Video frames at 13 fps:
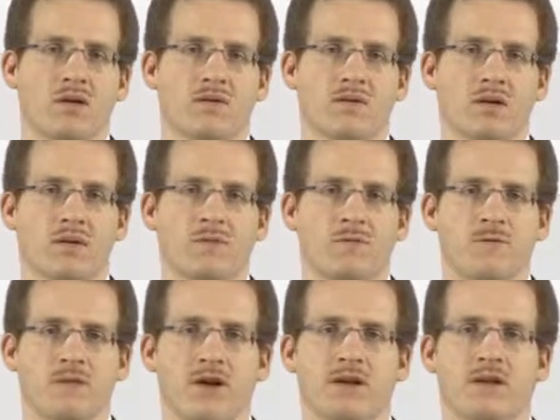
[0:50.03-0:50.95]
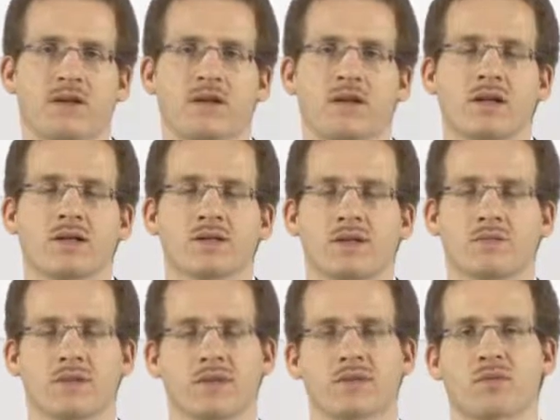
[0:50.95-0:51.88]
of findings
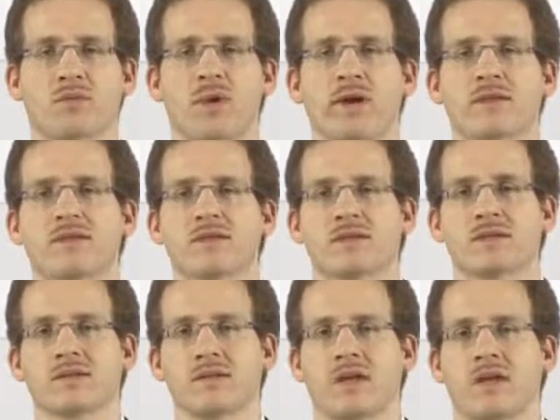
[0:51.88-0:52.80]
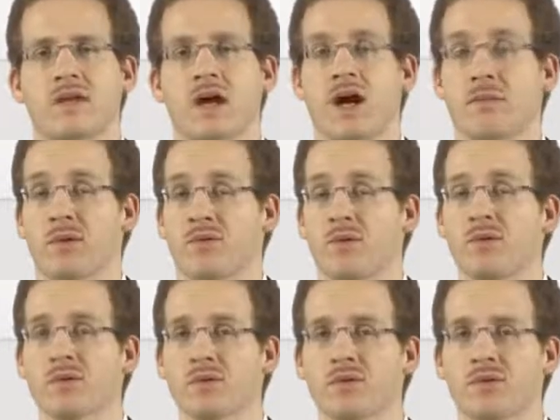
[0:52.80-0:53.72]
and best practices in
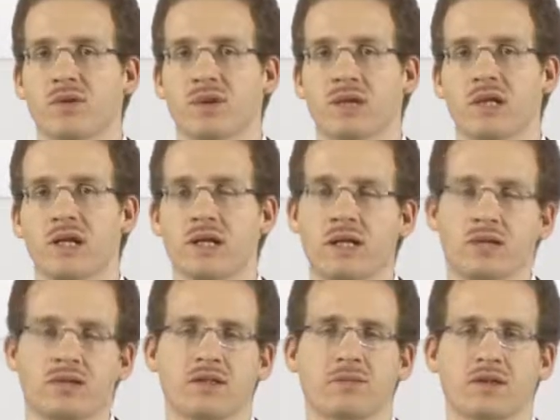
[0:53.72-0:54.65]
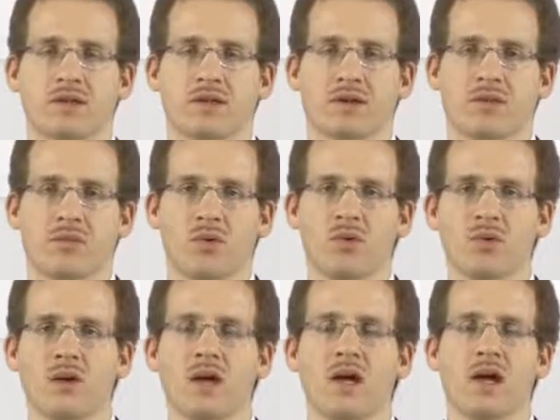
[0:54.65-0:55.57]
high-performance computing in this particular
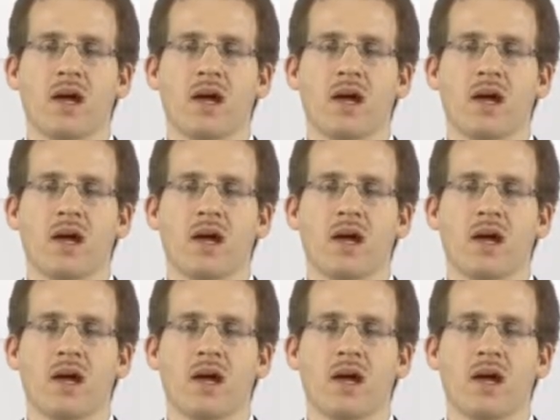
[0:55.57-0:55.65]
book.